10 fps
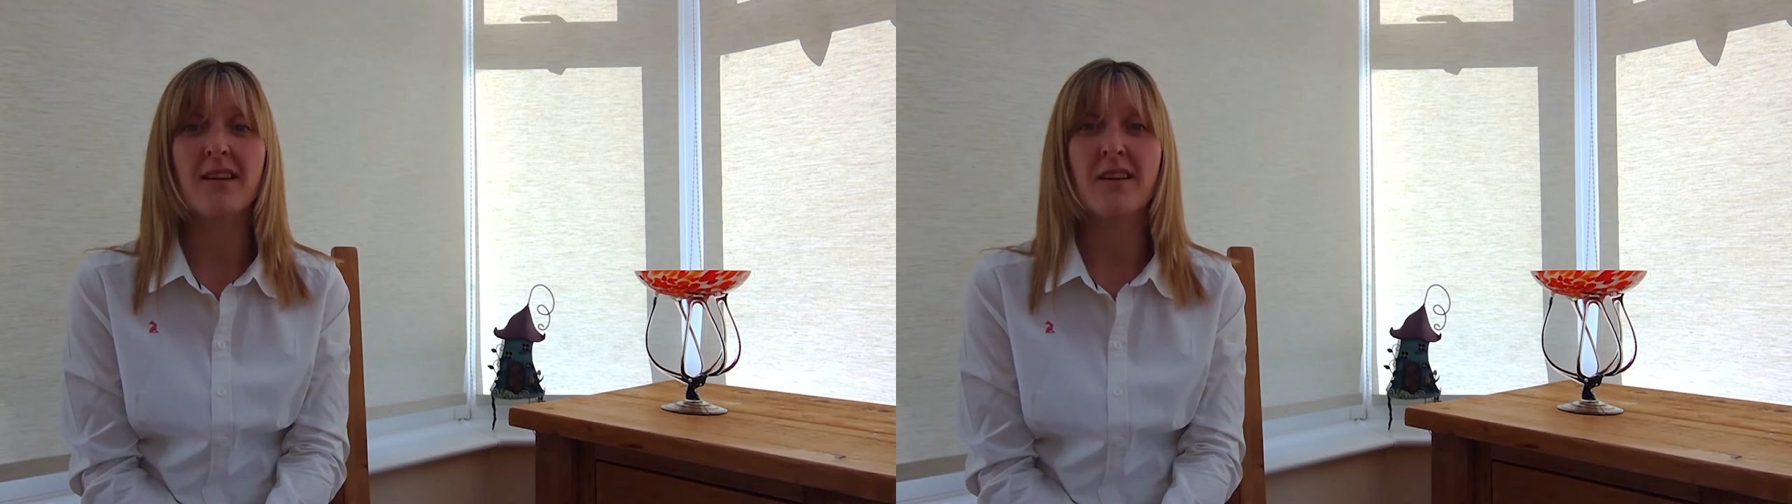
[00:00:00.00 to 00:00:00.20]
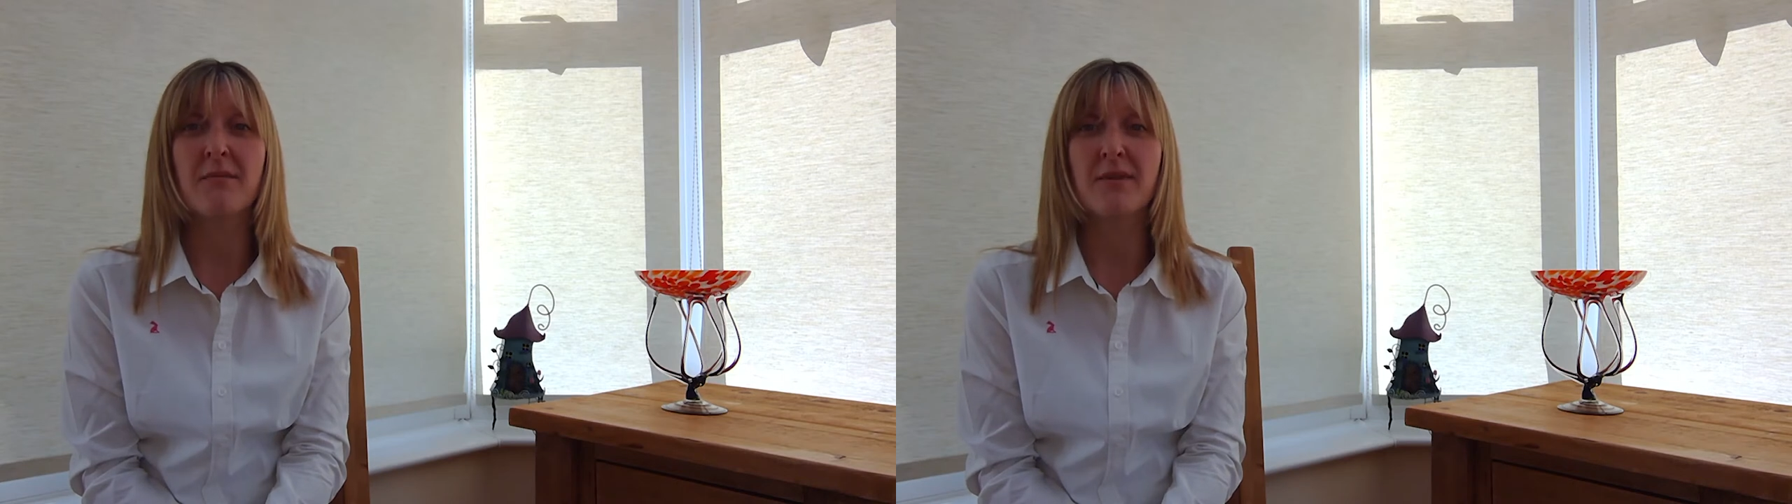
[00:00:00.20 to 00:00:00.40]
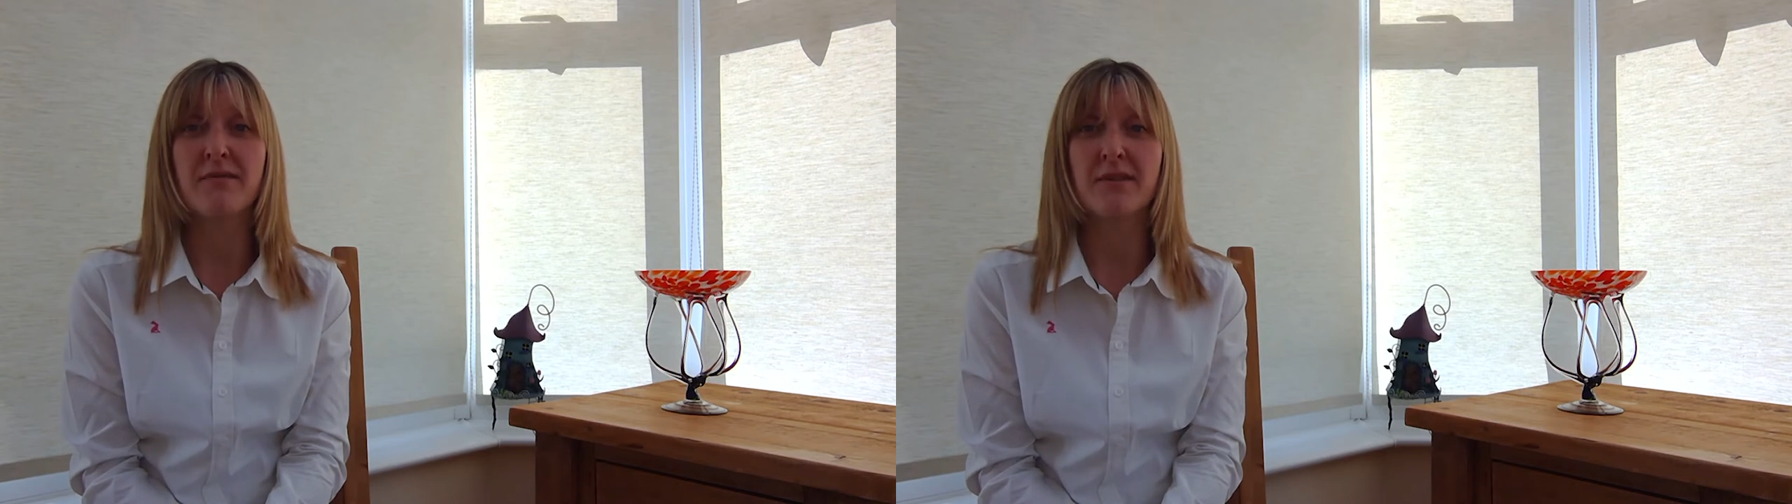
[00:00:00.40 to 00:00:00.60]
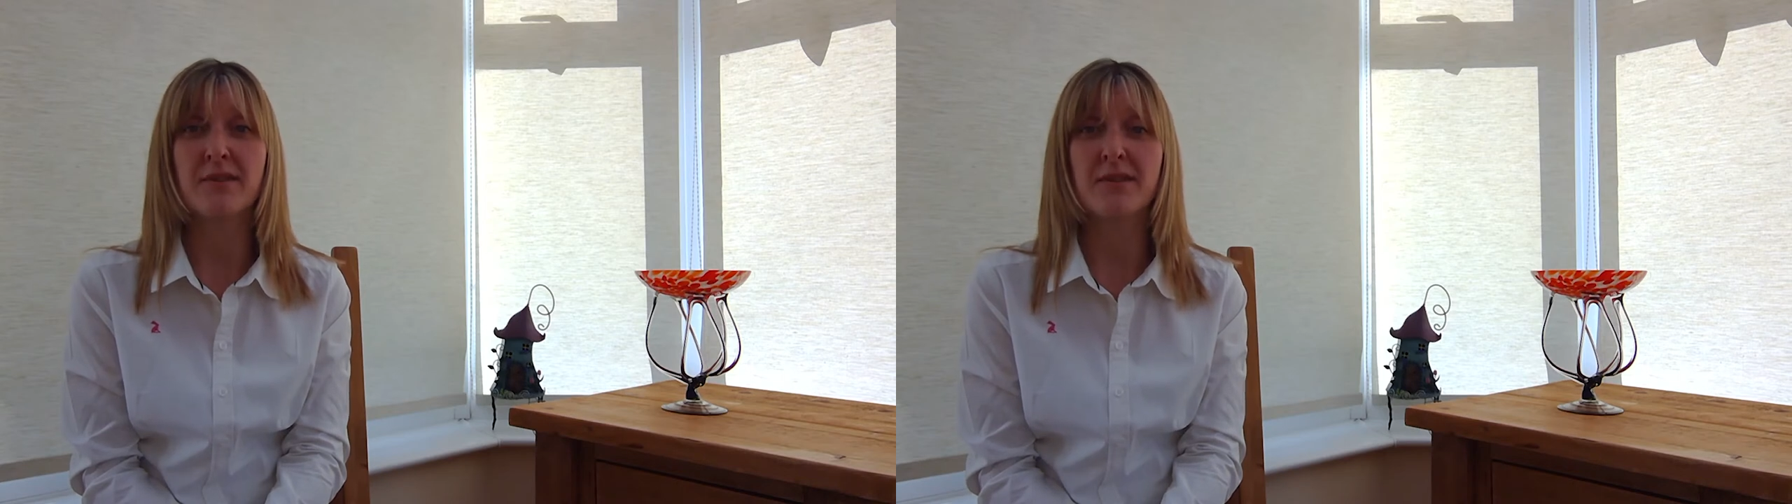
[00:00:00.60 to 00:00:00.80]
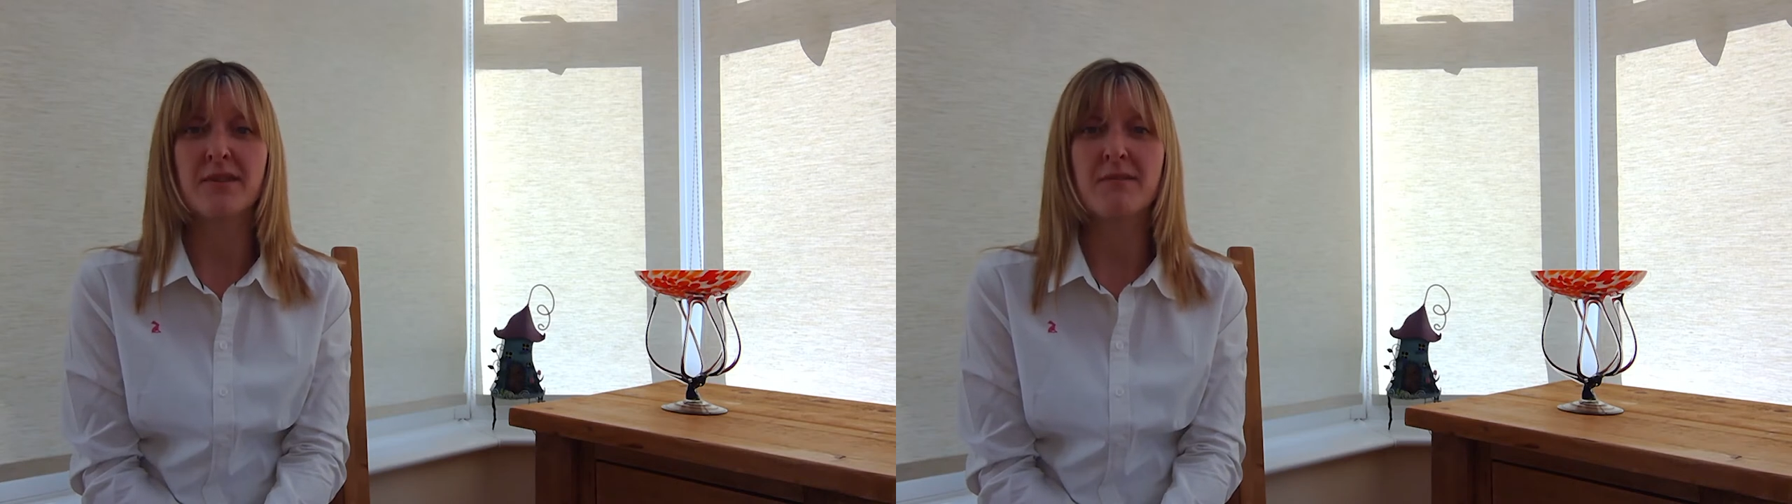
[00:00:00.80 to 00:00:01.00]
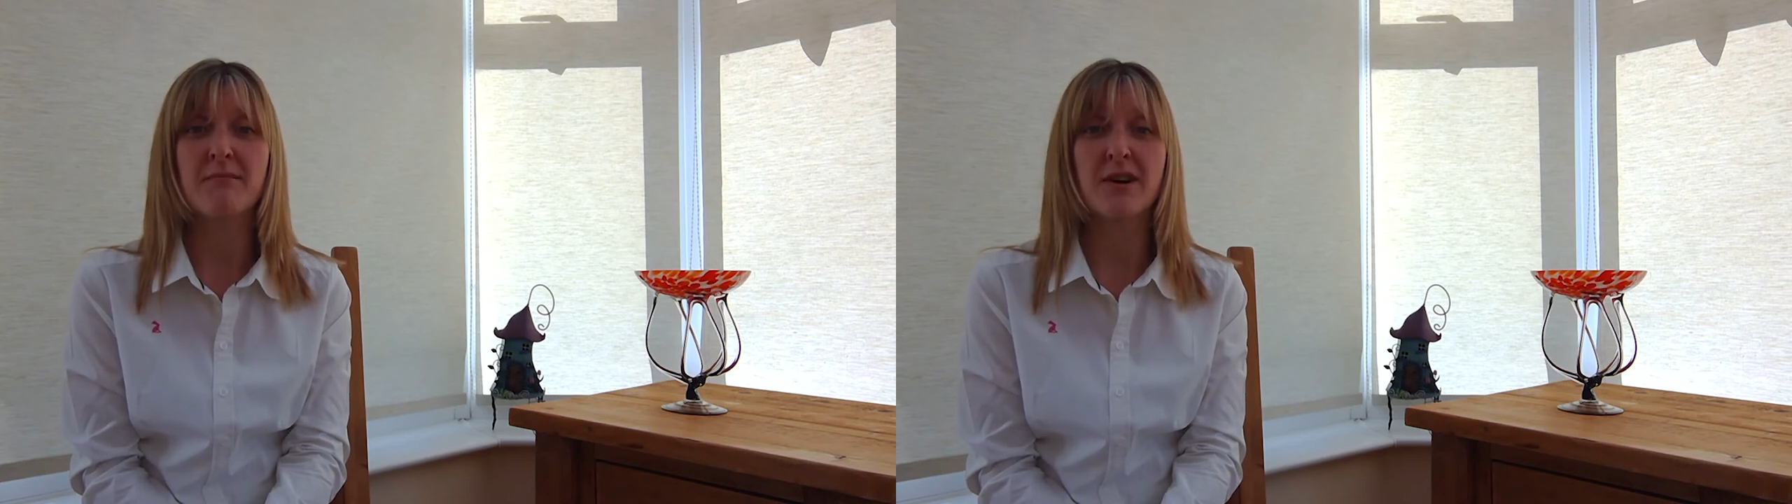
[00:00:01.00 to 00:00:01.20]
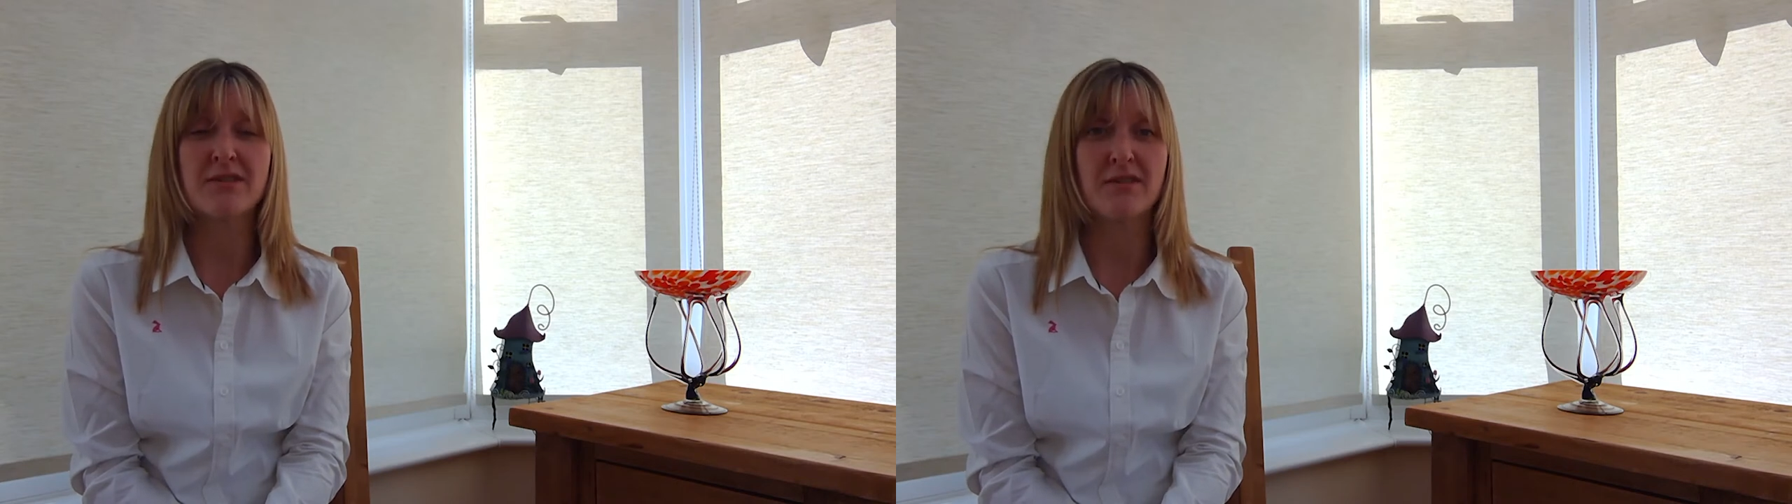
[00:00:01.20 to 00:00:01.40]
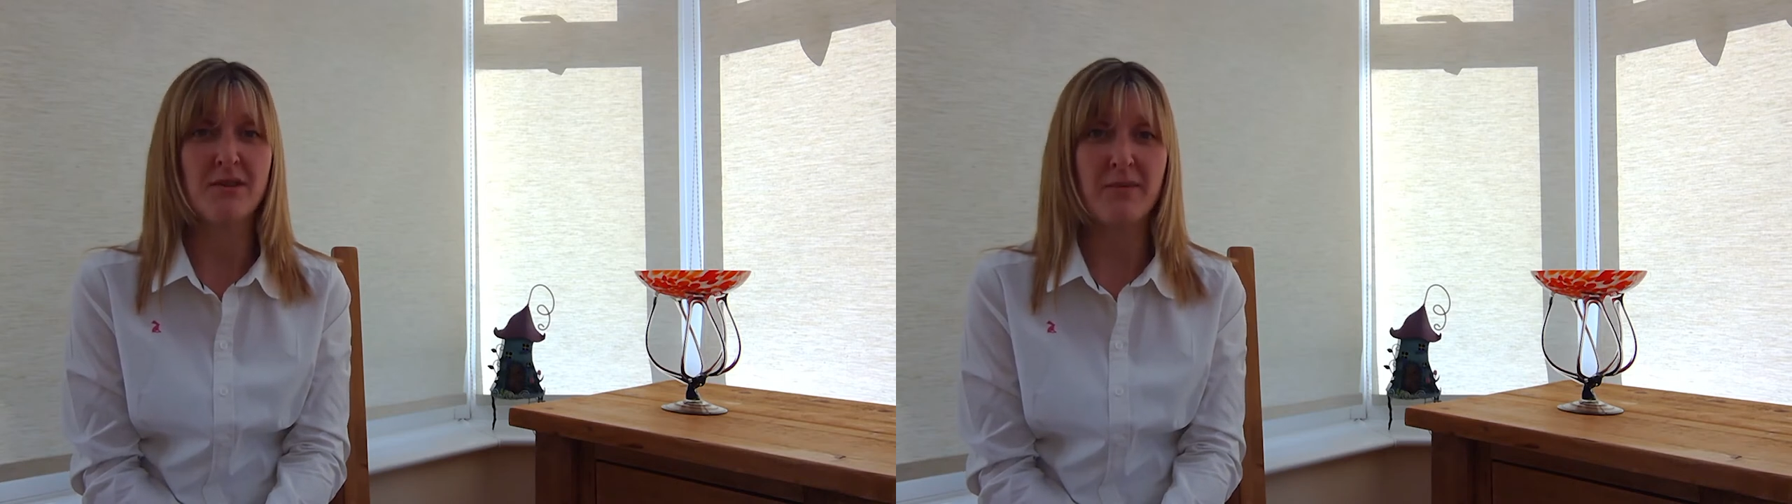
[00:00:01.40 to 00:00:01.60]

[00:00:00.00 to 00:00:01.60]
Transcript: And above all, model your